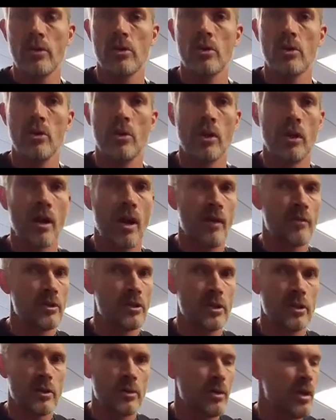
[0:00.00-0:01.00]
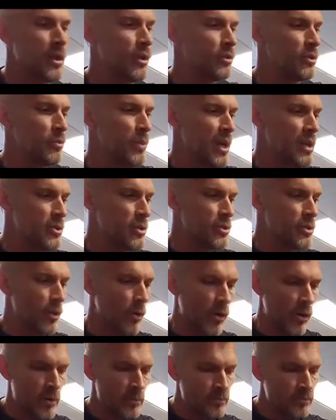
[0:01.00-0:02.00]
you can obviously do that on the
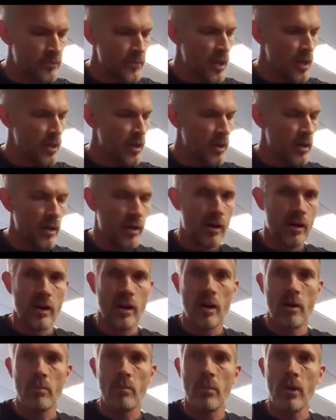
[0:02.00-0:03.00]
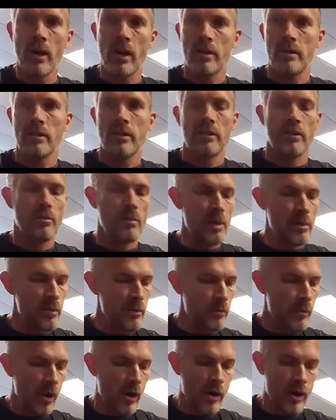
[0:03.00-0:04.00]
Banjitar, but the BB
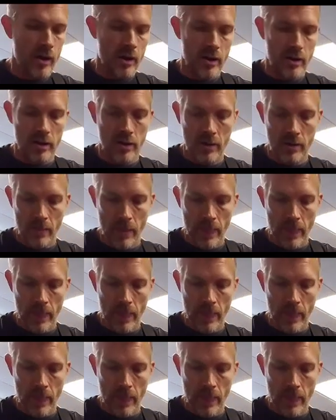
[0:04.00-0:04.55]
mod